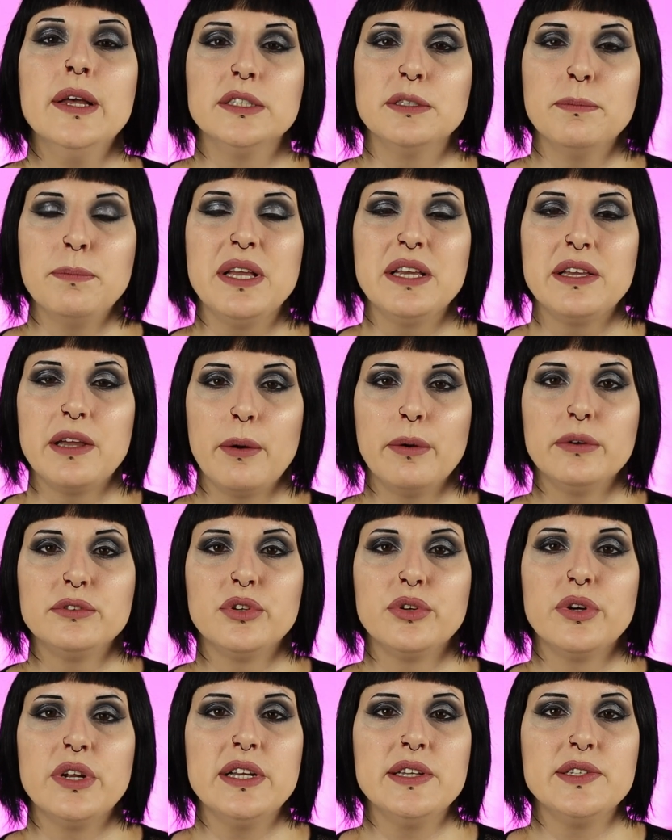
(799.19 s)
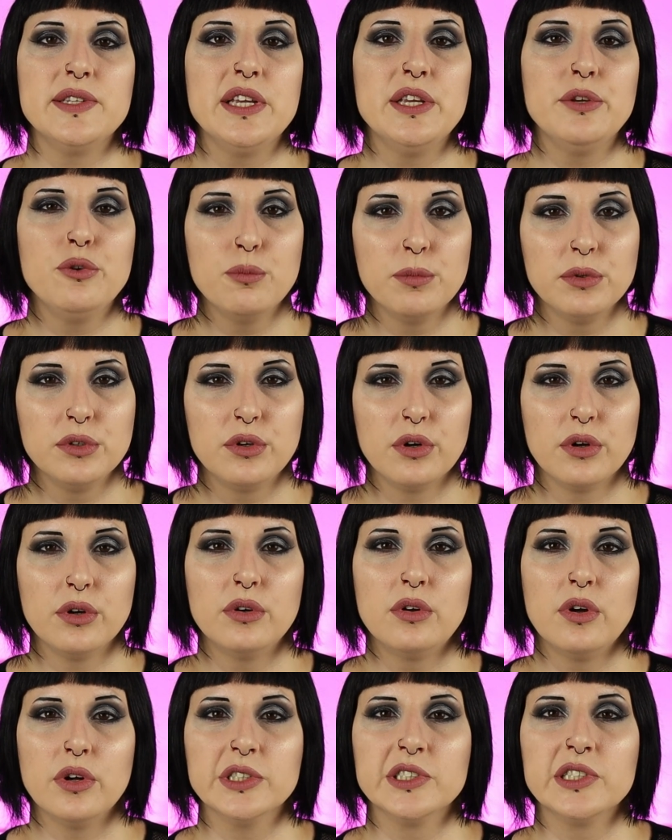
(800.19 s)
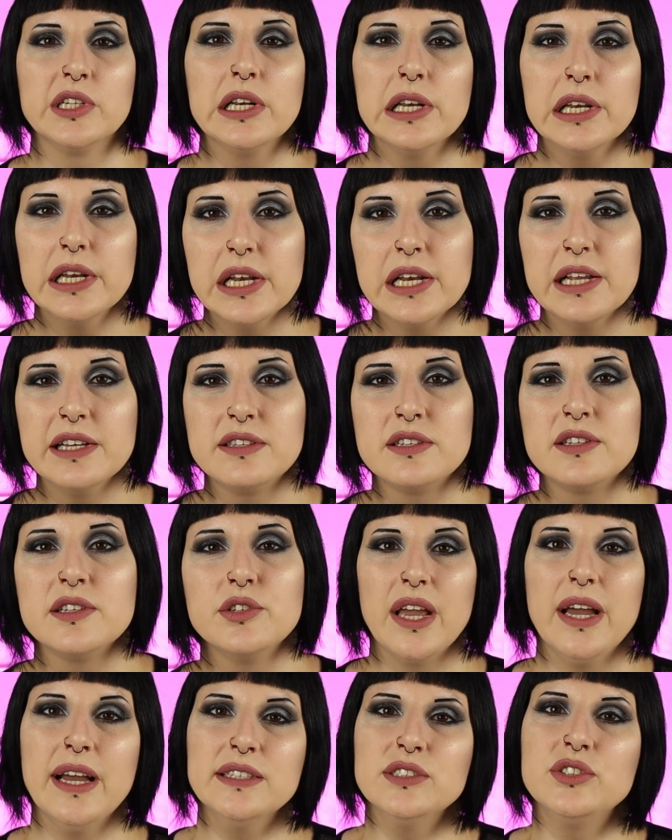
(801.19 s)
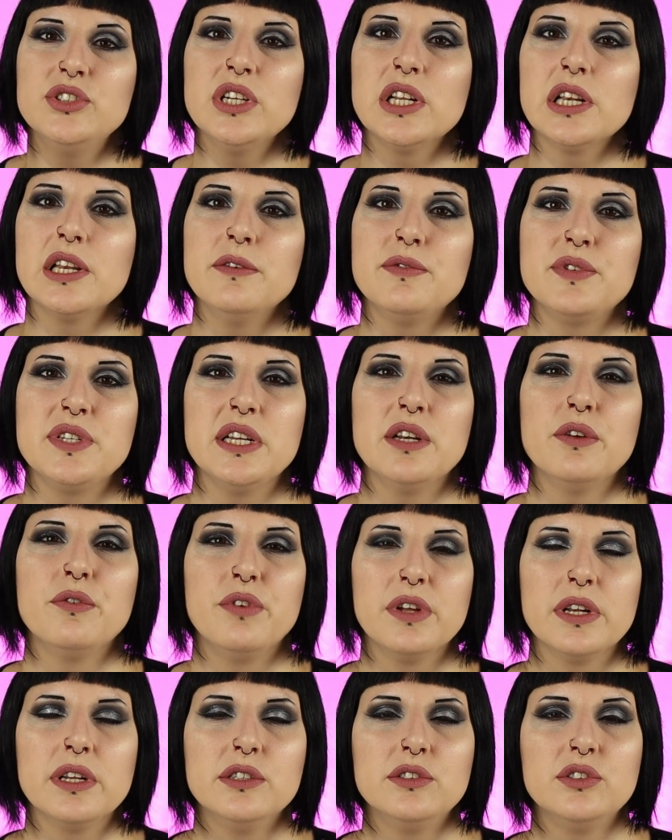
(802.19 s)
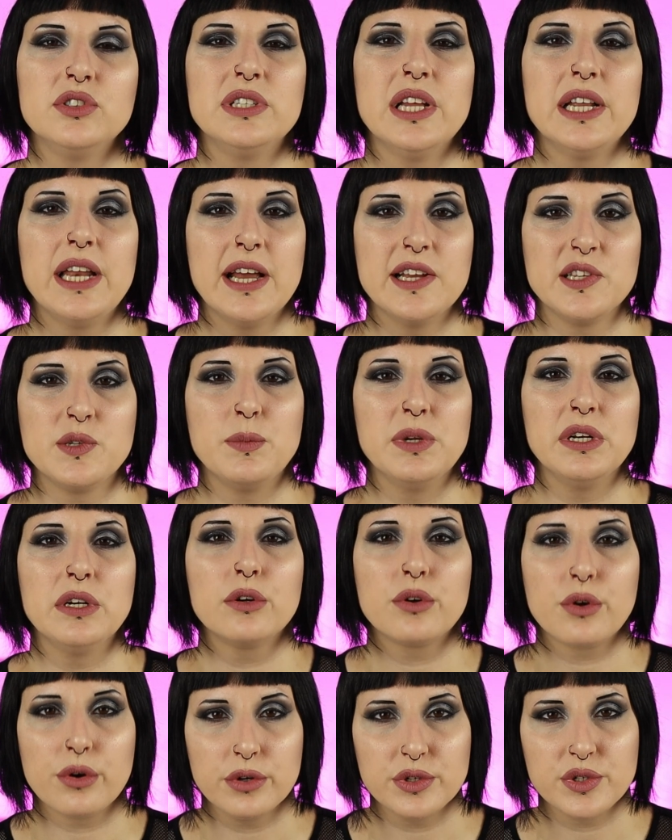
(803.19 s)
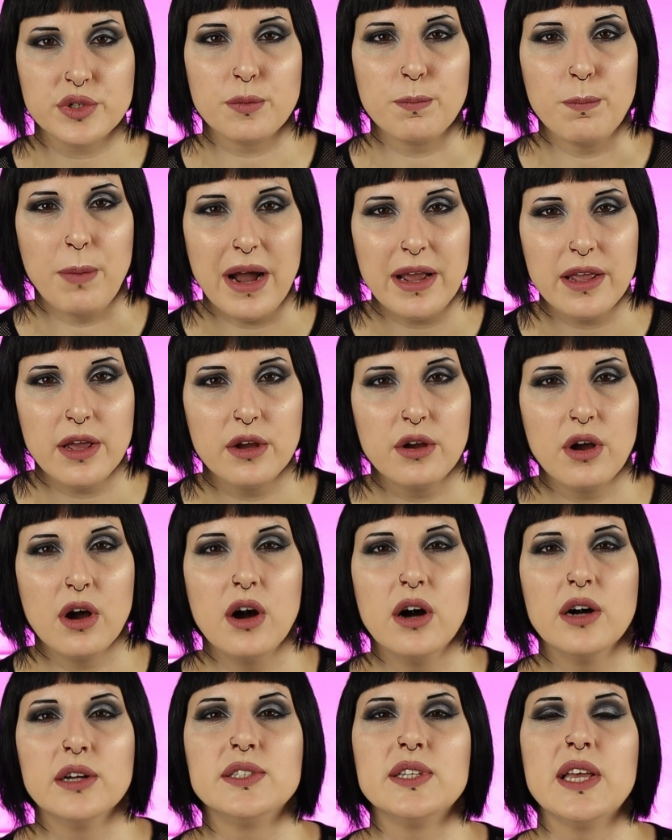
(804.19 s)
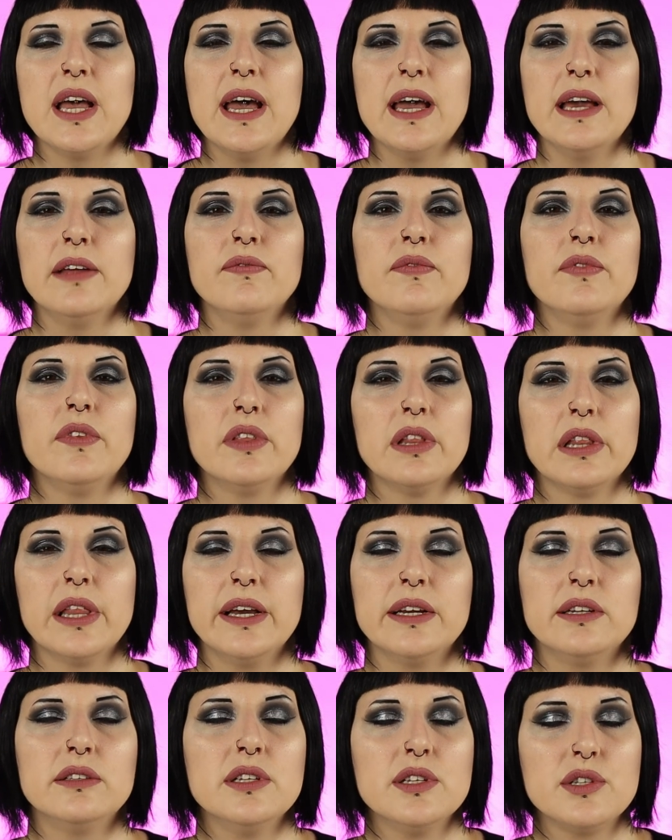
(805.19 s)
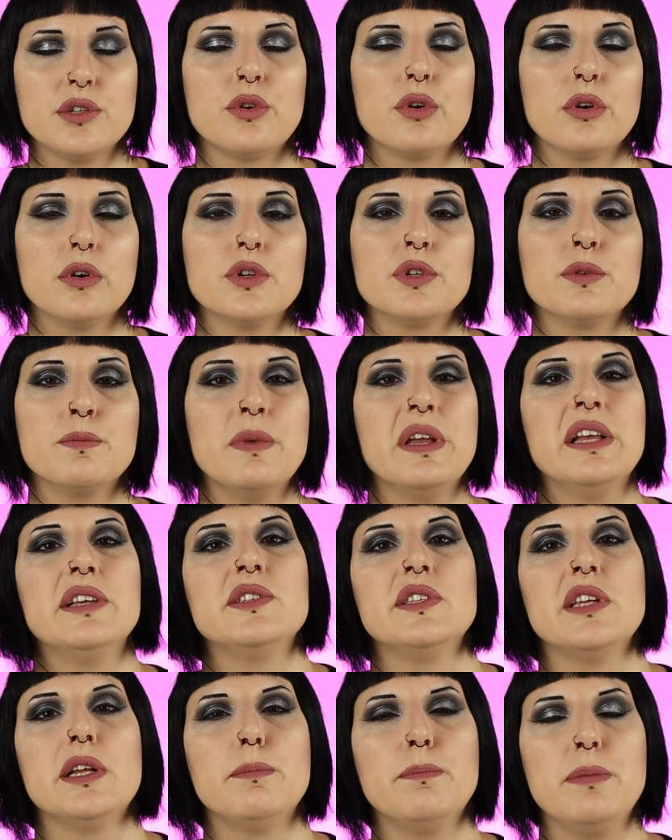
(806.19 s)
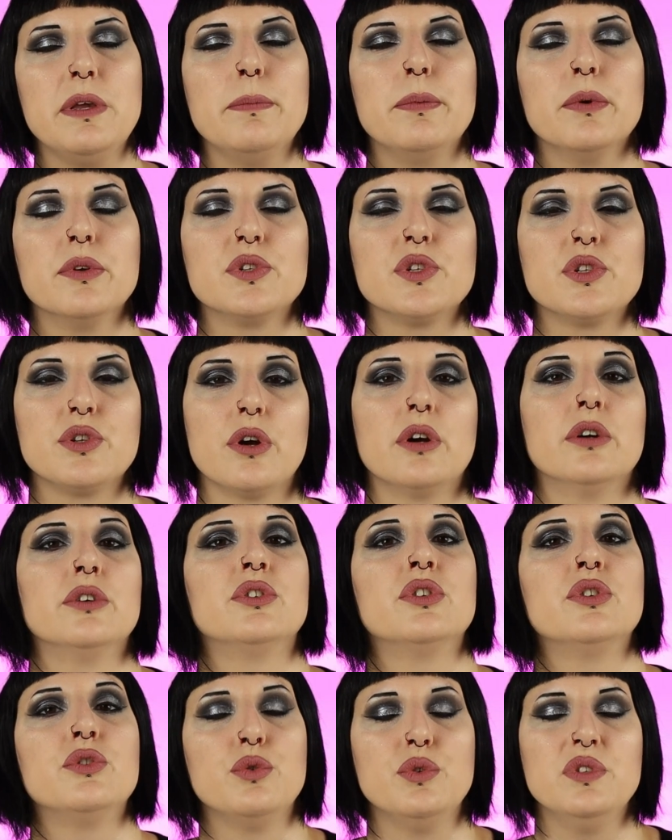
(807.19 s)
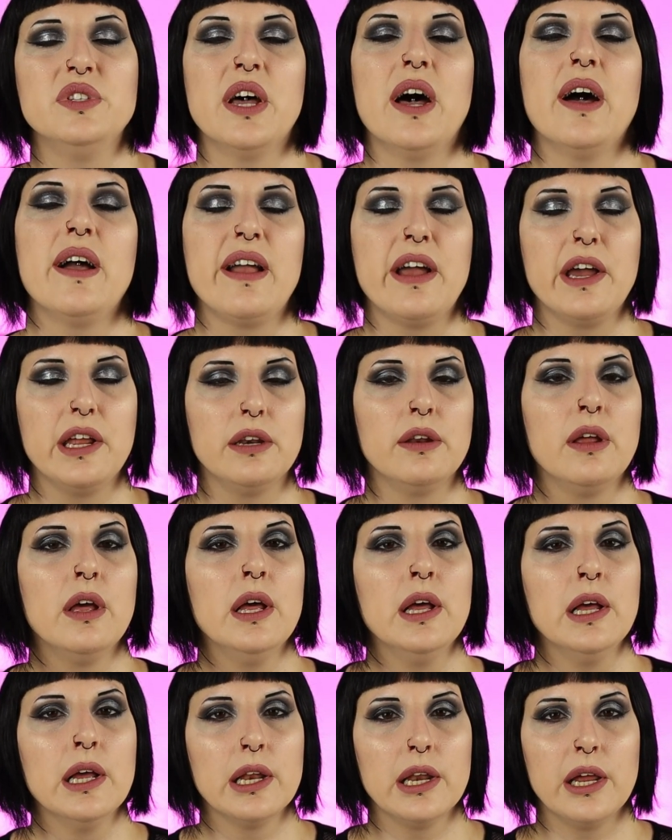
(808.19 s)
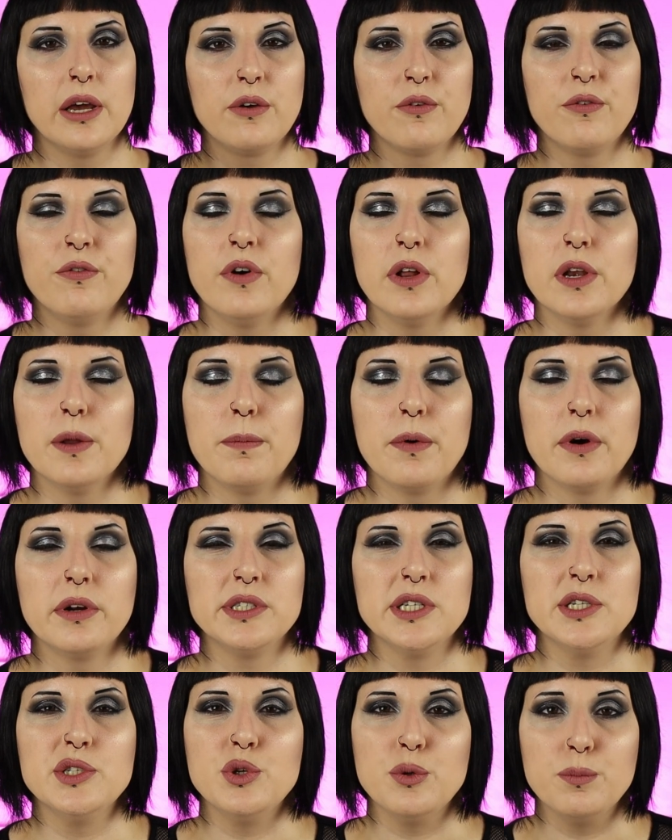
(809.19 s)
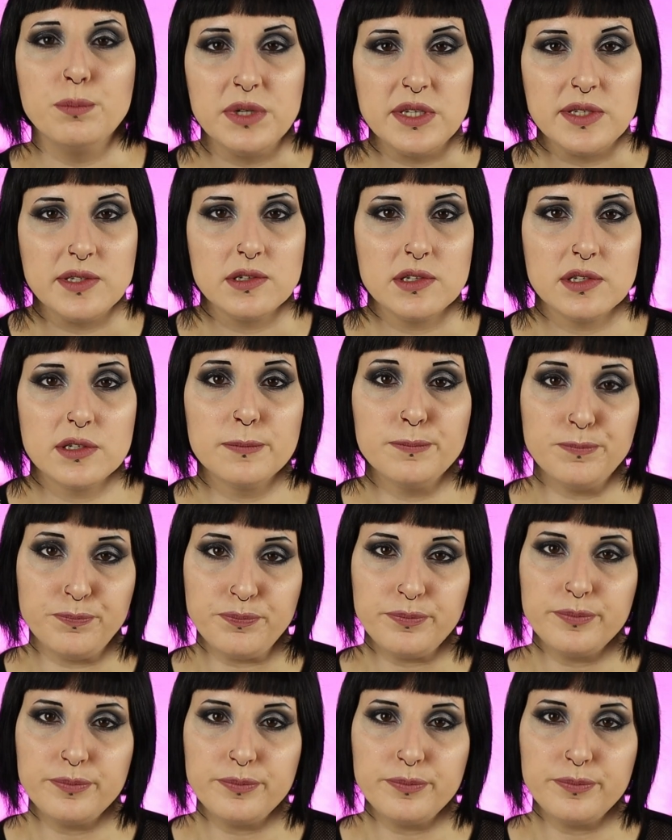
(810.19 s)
The main character is a human girl called Lilith, and she lives in a village that has been cursed by a god, and like this curse makes that people start to die and like fall apart into pieces.